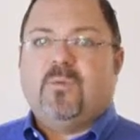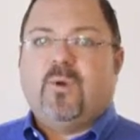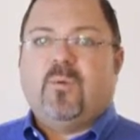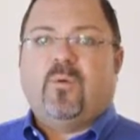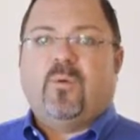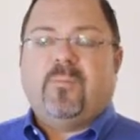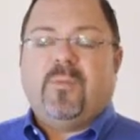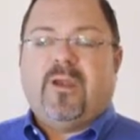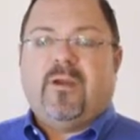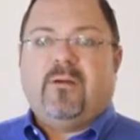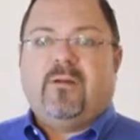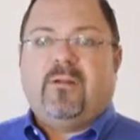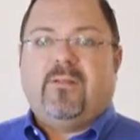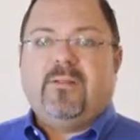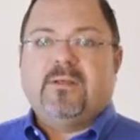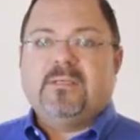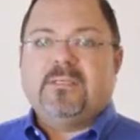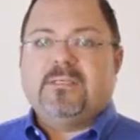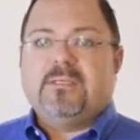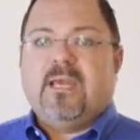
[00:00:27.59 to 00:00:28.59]
we were married on
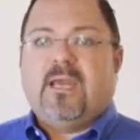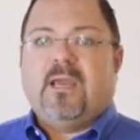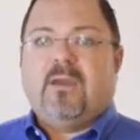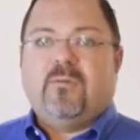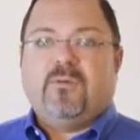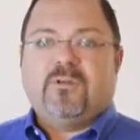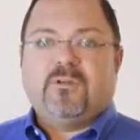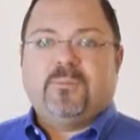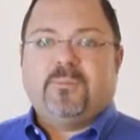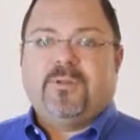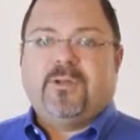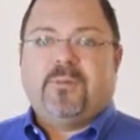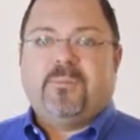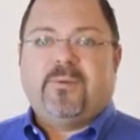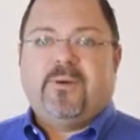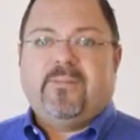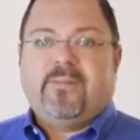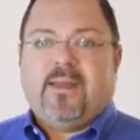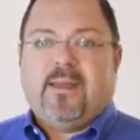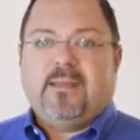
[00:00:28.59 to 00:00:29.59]
this date, we split up
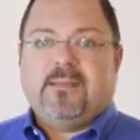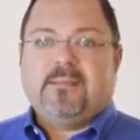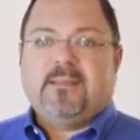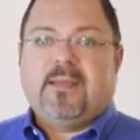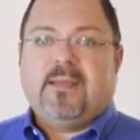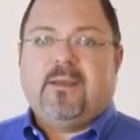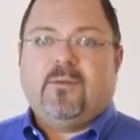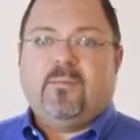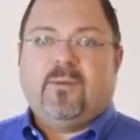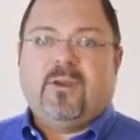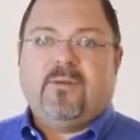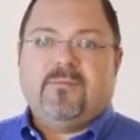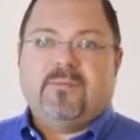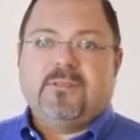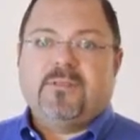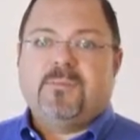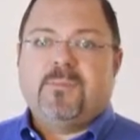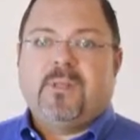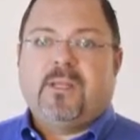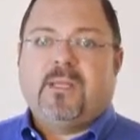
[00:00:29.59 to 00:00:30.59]
on that date, we have
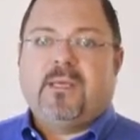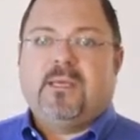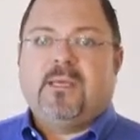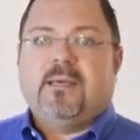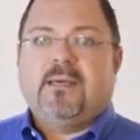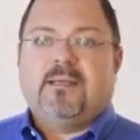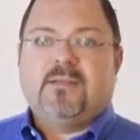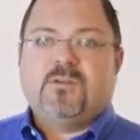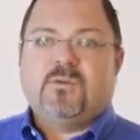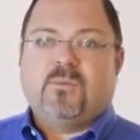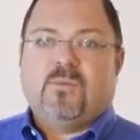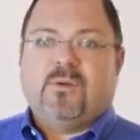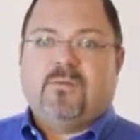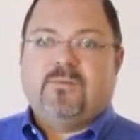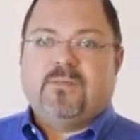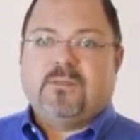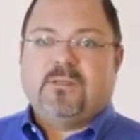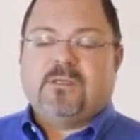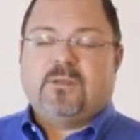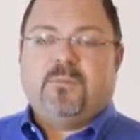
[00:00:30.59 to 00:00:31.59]
this many kids, we
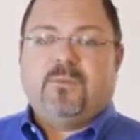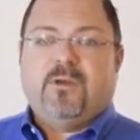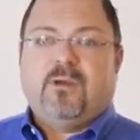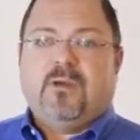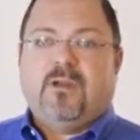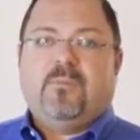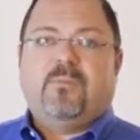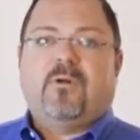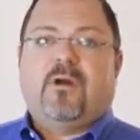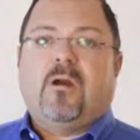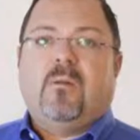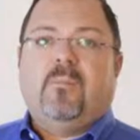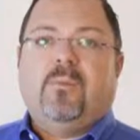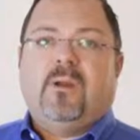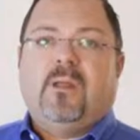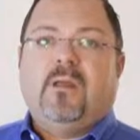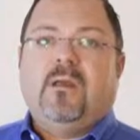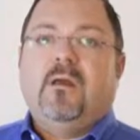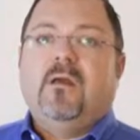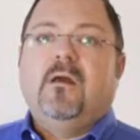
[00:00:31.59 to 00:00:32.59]
have this community
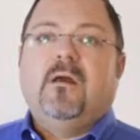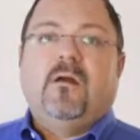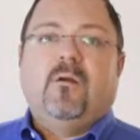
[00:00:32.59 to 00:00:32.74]
property,